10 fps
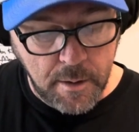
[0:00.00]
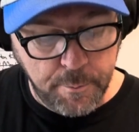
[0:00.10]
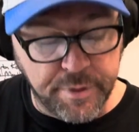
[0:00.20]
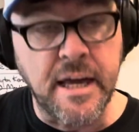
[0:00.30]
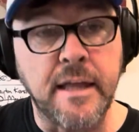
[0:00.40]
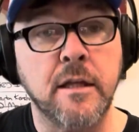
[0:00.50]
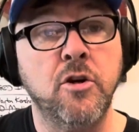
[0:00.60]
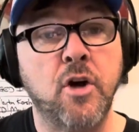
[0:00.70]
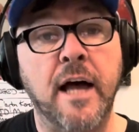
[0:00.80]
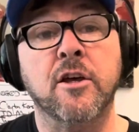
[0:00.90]
But then
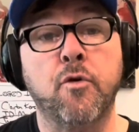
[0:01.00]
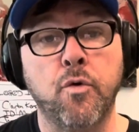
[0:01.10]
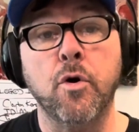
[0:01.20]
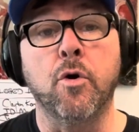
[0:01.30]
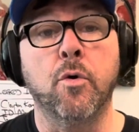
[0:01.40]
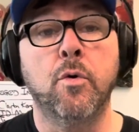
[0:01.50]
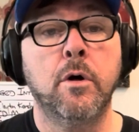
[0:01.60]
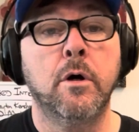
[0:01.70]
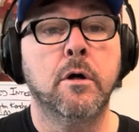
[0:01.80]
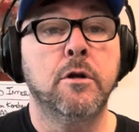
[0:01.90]
you got the crew.
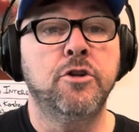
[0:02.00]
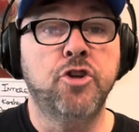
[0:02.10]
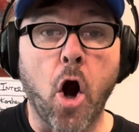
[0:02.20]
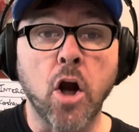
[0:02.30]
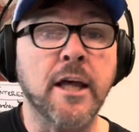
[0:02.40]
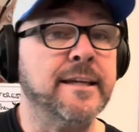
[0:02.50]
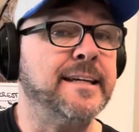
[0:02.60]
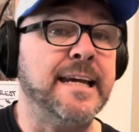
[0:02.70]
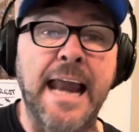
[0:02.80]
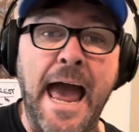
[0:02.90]

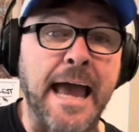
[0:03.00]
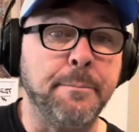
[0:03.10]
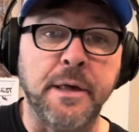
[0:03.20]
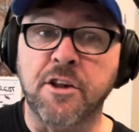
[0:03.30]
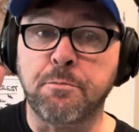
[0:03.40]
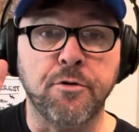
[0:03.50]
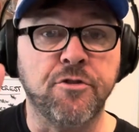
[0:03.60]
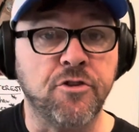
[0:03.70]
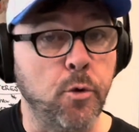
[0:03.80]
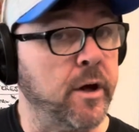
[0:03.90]
Darlington Nagbe is
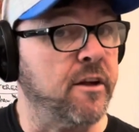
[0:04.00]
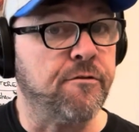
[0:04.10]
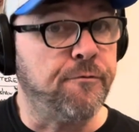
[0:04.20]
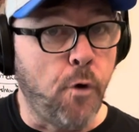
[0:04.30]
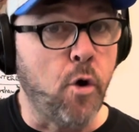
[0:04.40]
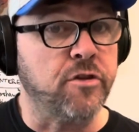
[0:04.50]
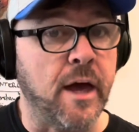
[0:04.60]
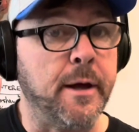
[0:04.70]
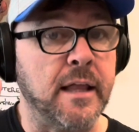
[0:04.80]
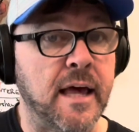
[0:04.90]
pursuing his fourth
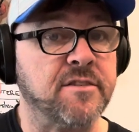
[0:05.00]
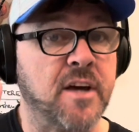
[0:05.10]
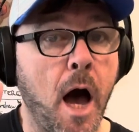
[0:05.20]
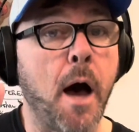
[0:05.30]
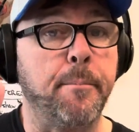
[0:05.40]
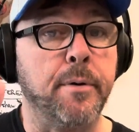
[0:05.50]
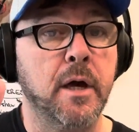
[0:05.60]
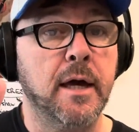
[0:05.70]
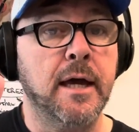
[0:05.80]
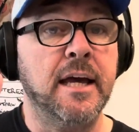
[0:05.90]
MLS Cup.
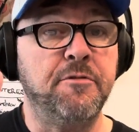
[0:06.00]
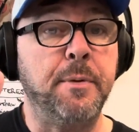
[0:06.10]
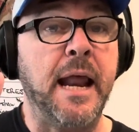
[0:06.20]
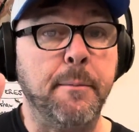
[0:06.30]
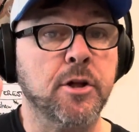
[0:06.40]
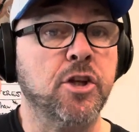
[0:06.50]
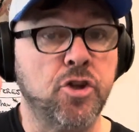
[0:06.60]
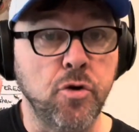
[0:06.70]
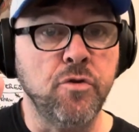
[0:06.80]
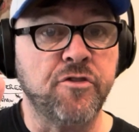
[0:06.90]
He's been able to
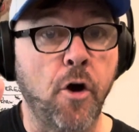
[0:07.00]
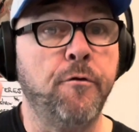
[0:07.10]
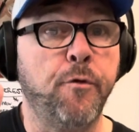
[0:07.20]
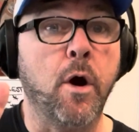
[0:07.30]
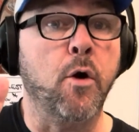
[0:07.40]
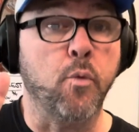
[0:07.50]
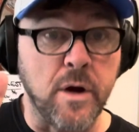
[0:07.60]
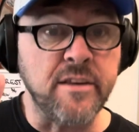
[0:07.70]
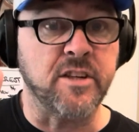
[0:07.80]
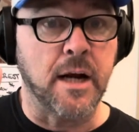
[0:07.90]
do so for a
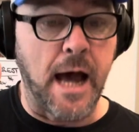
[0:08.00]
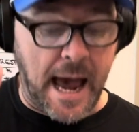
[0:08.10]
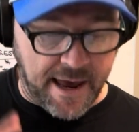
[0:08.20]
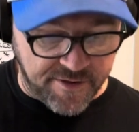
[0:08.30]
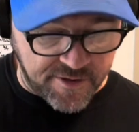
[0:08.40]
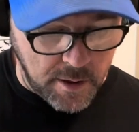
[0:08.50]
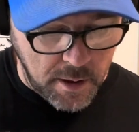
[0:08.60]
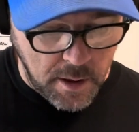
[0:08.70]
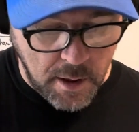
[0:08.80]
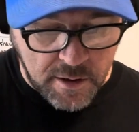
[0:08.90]
reason, guys.
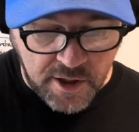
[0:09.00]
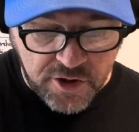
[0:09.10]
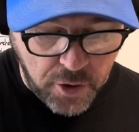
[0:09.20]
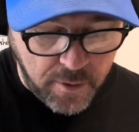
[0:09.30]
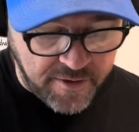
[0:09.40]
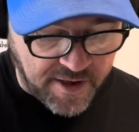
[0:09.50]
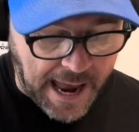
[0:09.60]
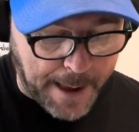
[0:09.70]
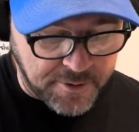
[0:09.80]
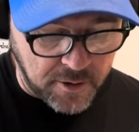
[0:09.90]
The dude is
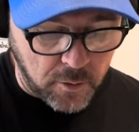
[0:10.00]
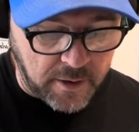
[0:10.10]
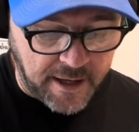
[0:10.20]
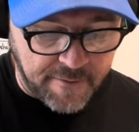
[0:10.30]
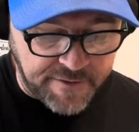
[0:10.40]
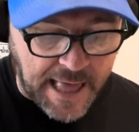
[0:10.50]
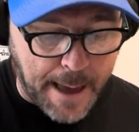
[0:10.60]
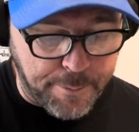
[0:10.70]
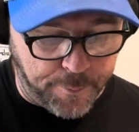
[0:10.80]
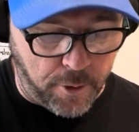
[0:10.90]
absolutely
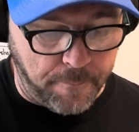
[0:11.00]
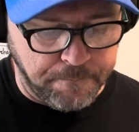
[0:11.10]
unflappable.